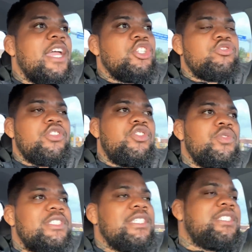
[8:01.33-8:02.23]

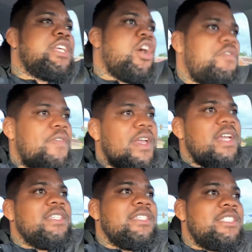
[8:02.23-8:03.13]
introduce himself
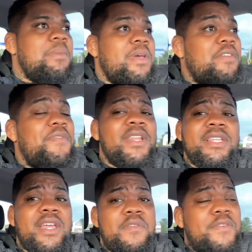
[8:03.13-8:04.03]
to some of the
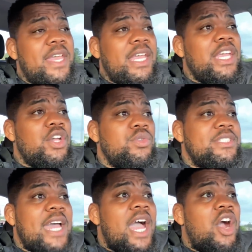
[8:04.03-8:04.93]
Philadelphia Eagles
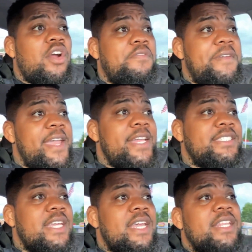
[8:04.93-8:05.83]
diehard
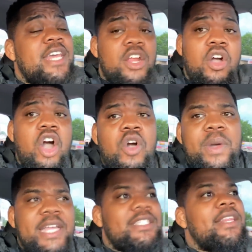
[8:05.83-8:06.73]
fans that are
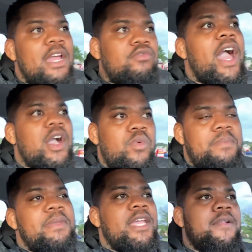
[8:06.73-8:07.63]
always, that rock
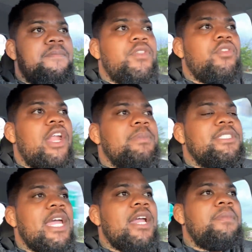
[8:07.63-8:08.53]
with me. You know what I'm
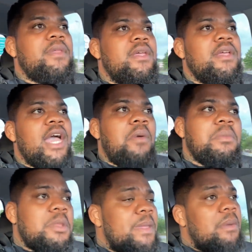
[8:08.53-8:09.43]
saying? I want
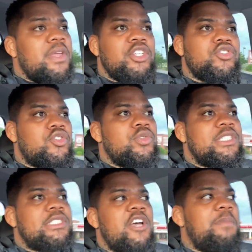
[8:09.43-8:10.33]
him to be able to introduce
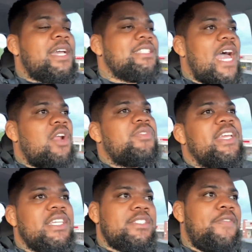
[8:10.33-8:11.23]
himself because I don't
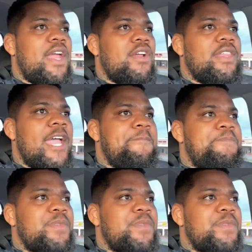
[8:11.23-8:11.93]
think it's fair that